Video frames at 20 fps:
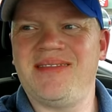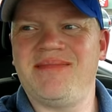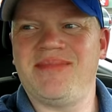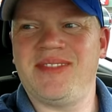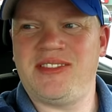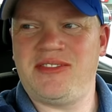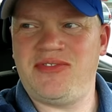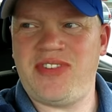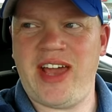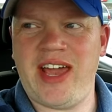
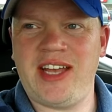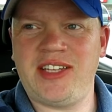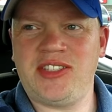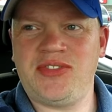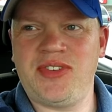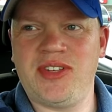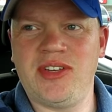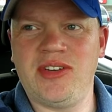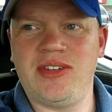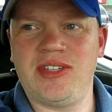It's fast
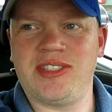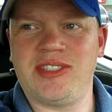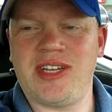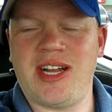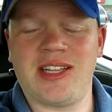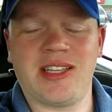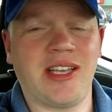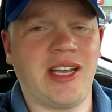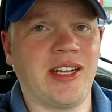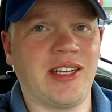food. It's
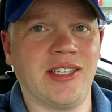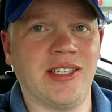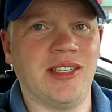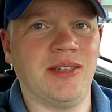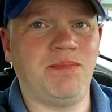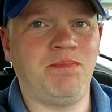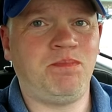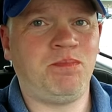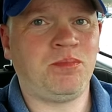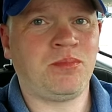not that
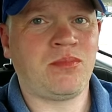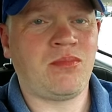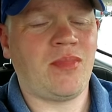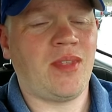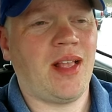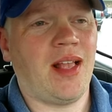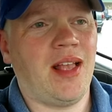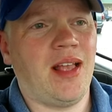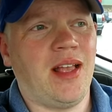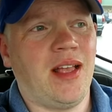good.
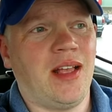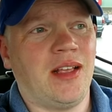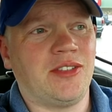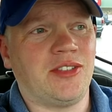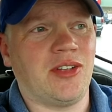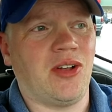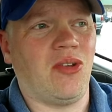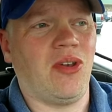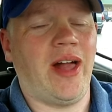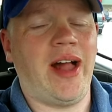
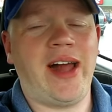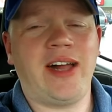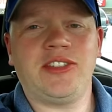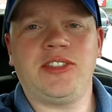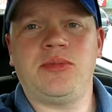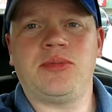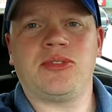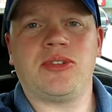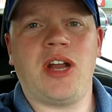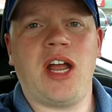So like,
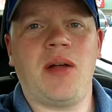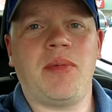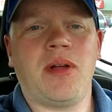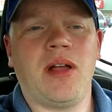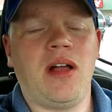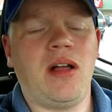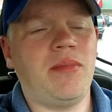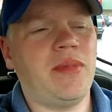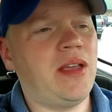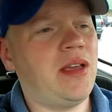subscribe,
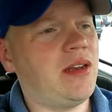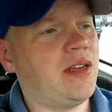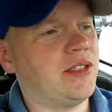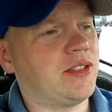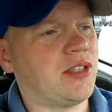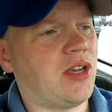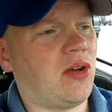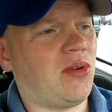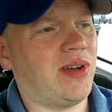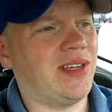comment. And as
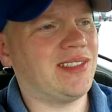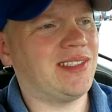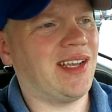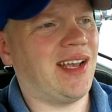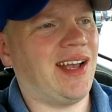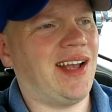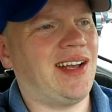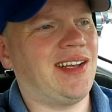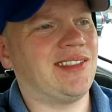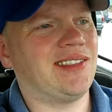always,
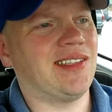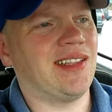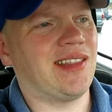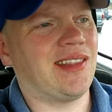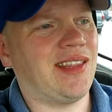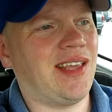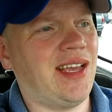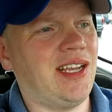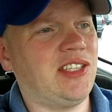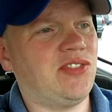guys,
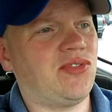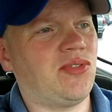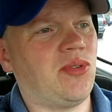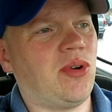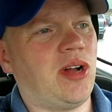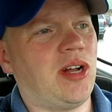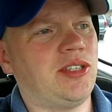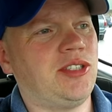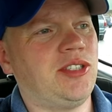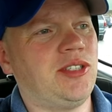thanks for
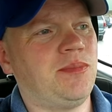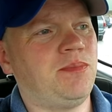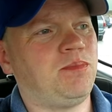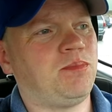watching.